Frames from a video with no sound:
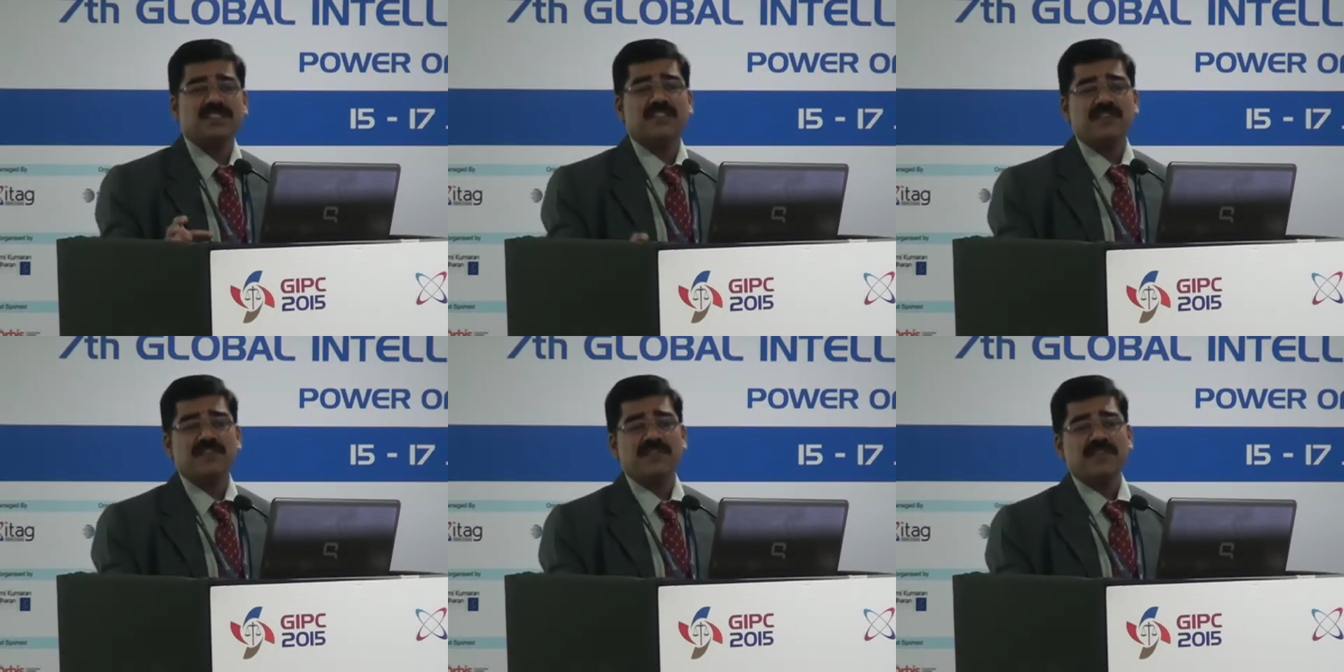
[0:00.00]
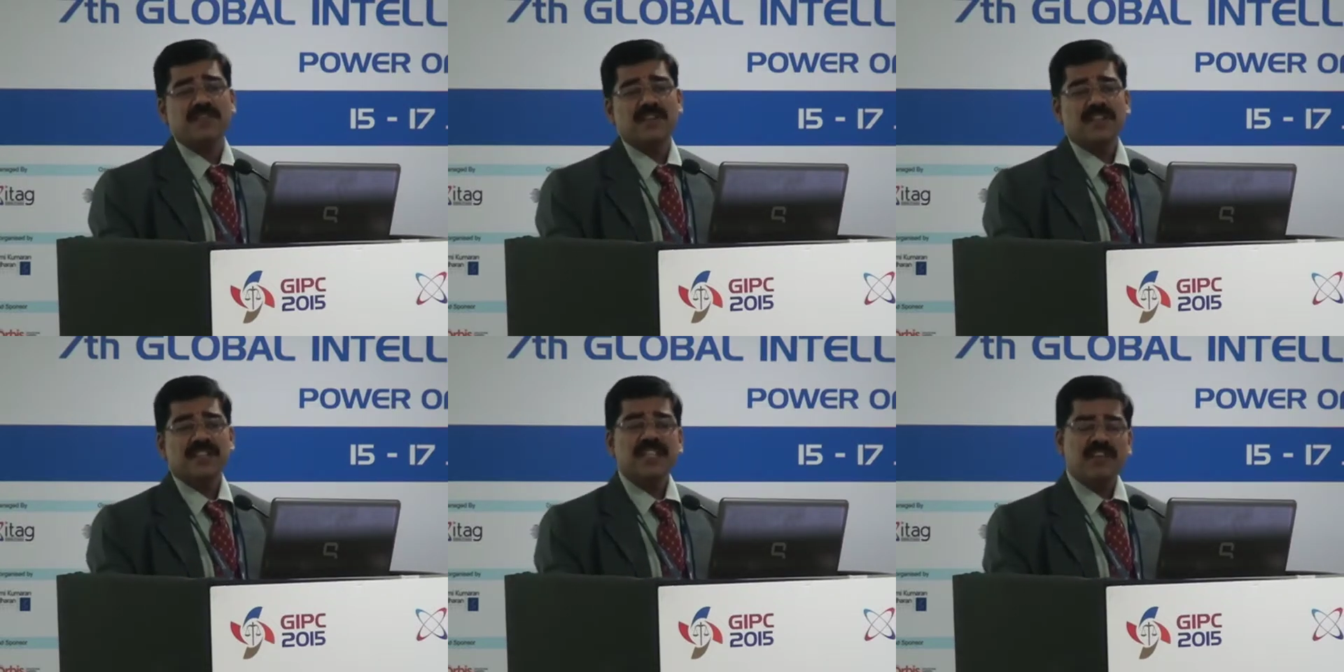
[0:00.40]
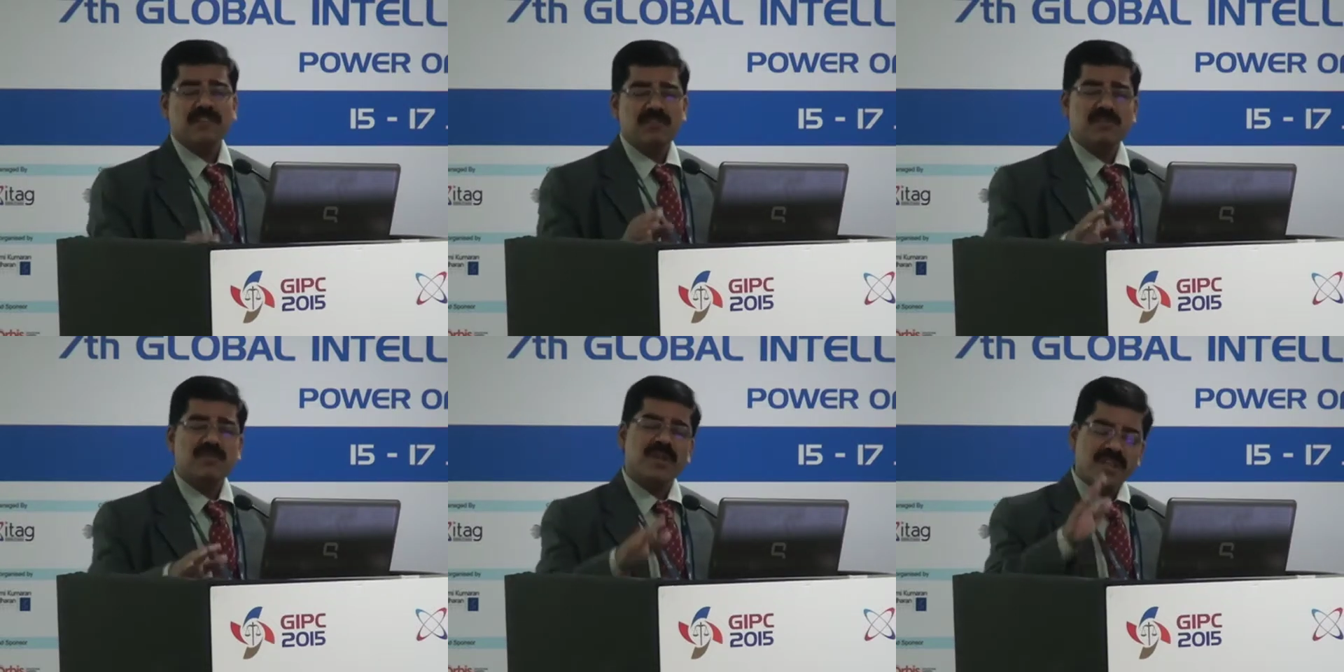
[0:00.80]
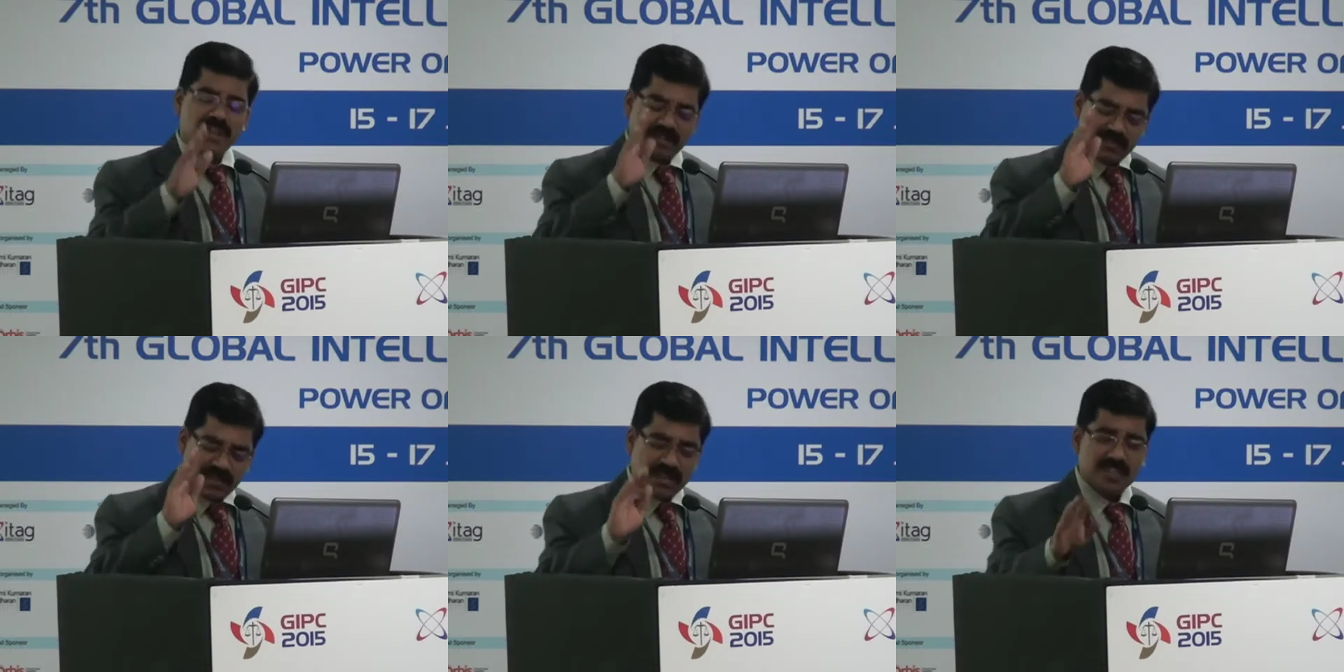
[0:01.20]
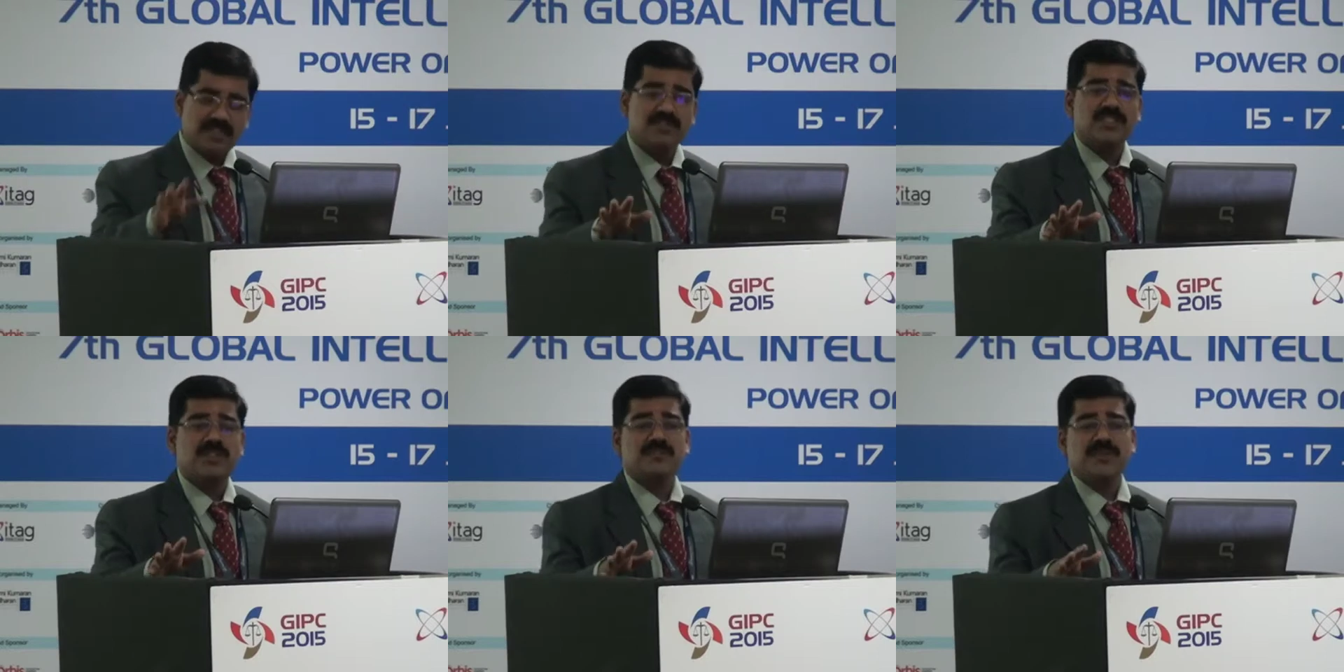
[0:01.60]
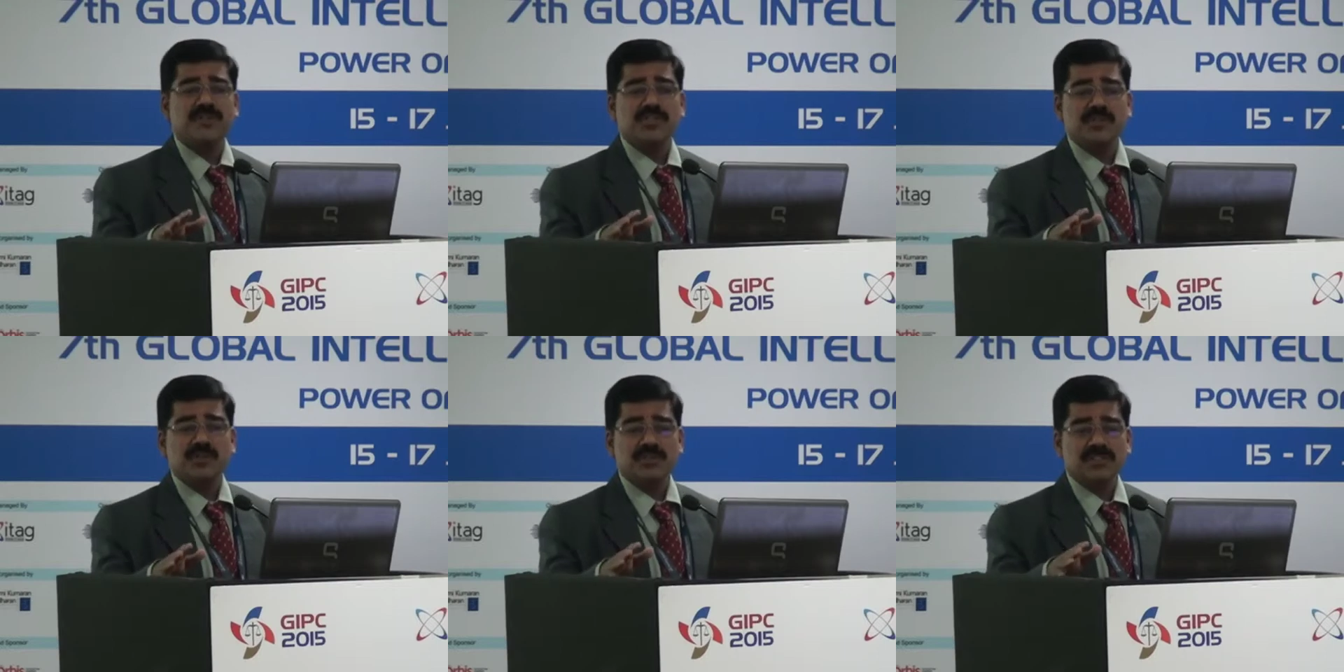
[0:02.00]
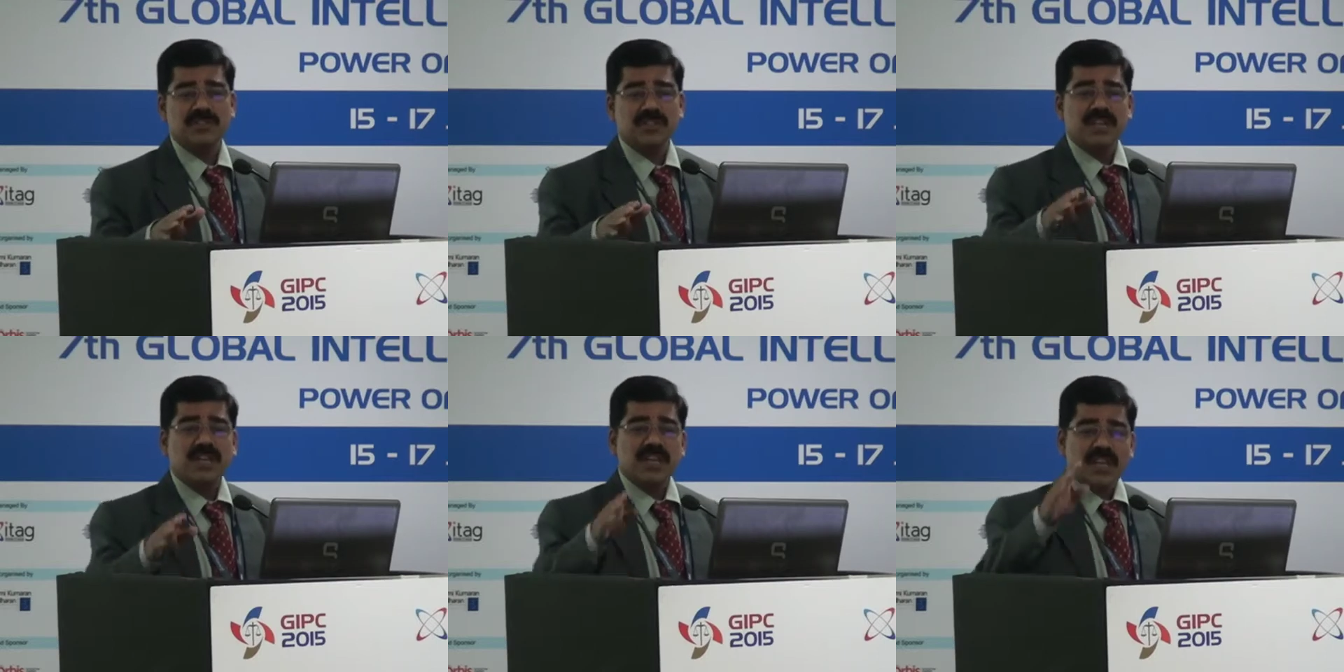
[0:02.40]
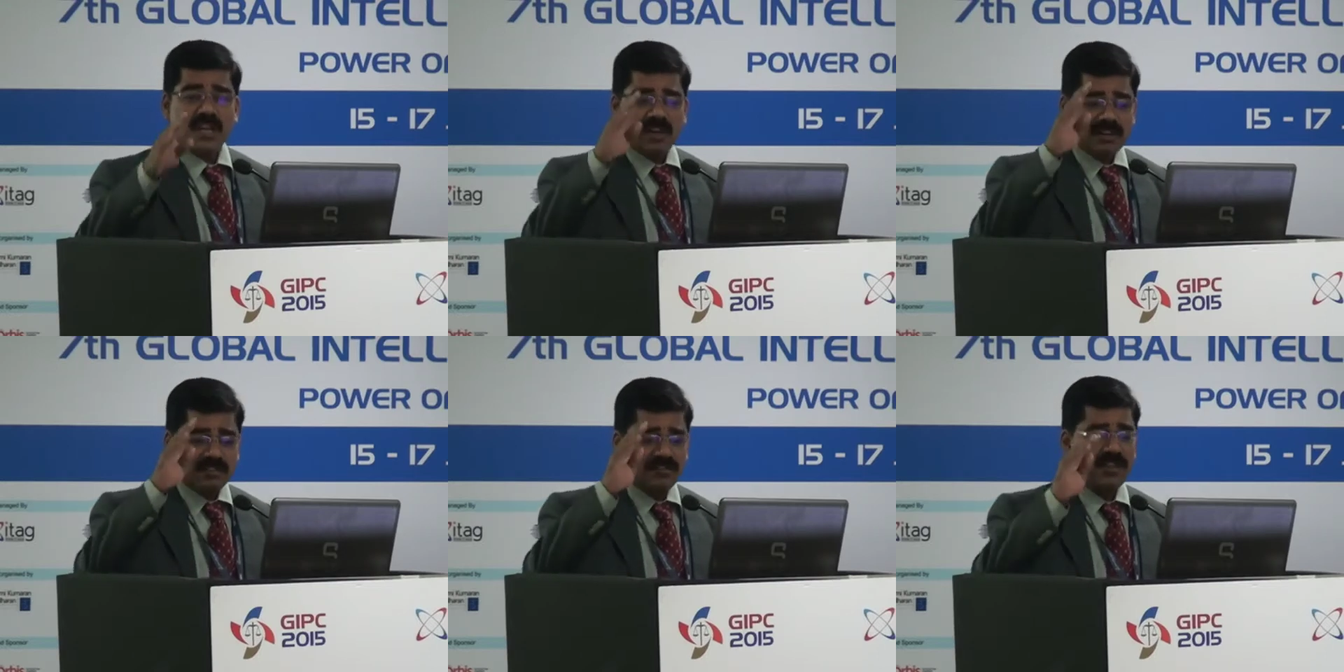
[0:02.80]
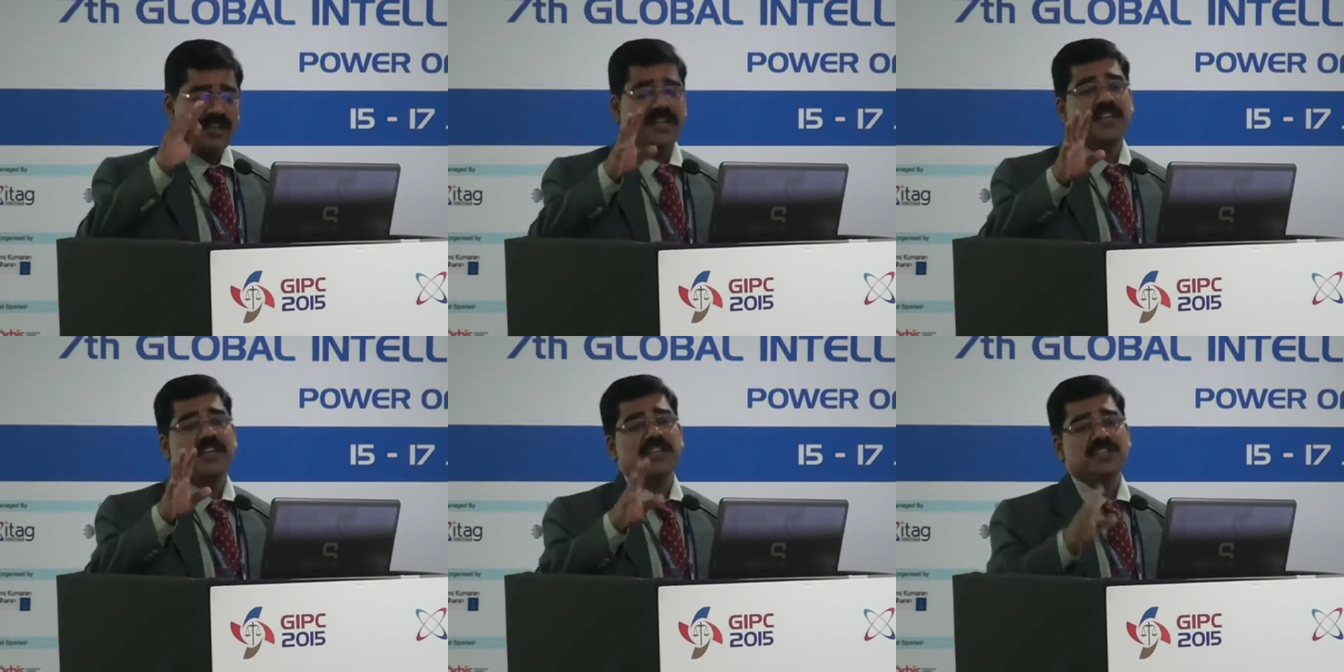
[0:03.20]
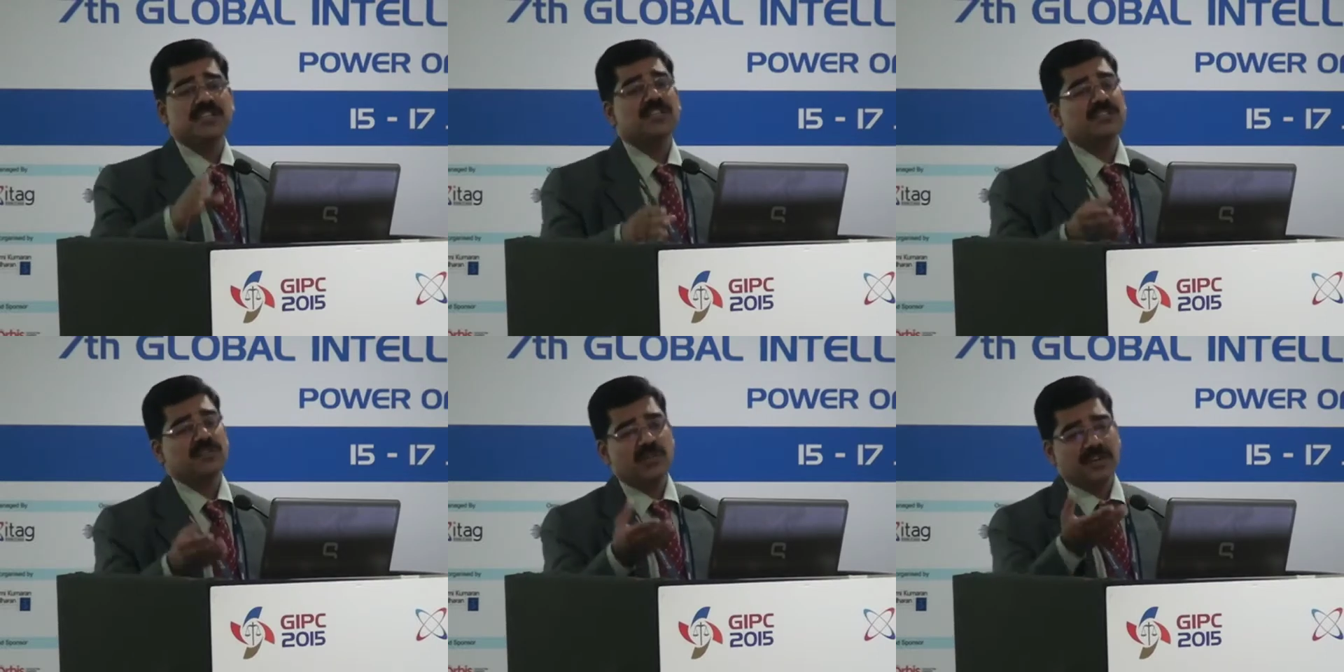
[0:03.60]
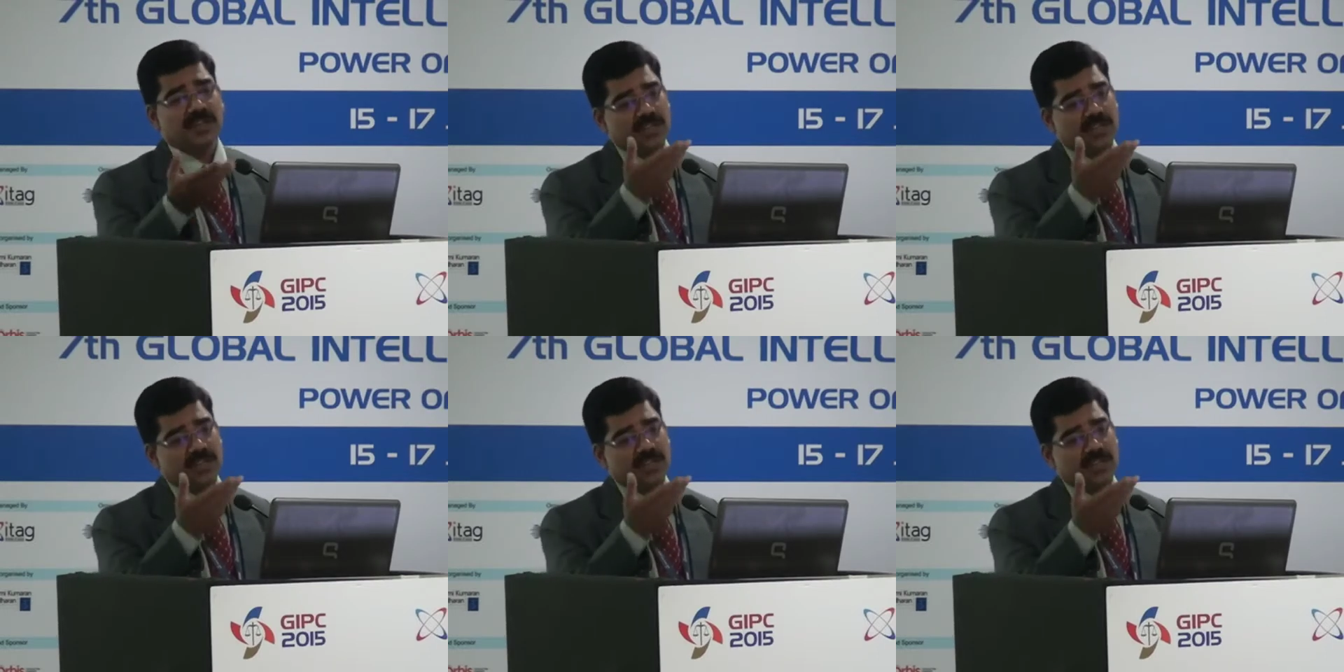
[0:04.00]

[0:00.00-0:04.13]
stuff, there will be inventive step issues, lot of litigation is going,